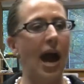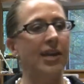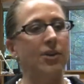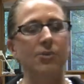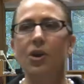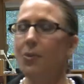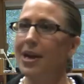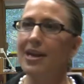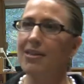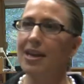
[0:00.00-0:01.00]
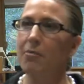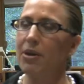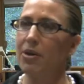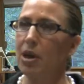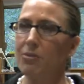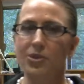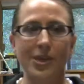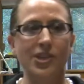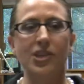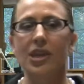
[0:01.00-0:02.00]
I don't know anything about
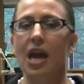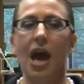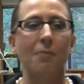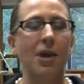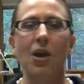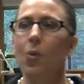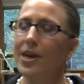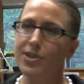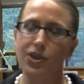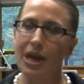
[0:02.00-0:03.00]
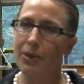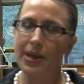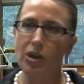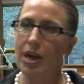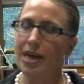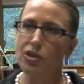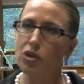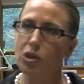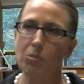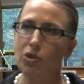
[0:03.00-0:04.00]
arbitration, I'm not quite sure how
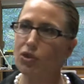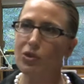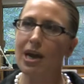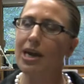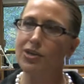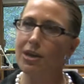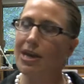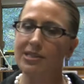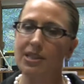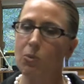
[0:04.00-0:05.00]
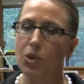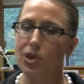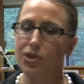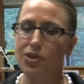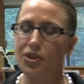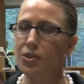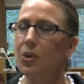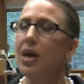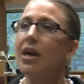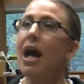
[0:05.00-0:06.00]
international commercial contracting works, to